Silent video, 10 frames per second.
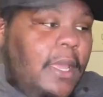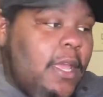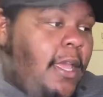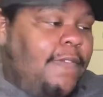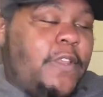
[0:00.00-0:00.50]

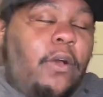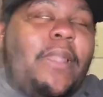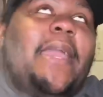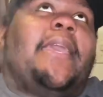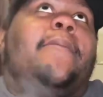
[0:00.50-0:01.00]
if you don't
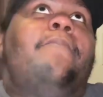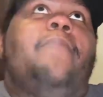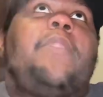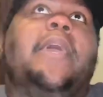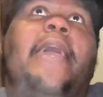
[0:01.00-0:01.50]
like it
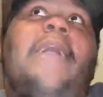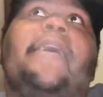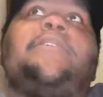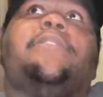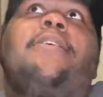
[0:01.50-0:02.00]

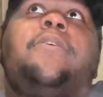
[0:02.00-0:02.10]
as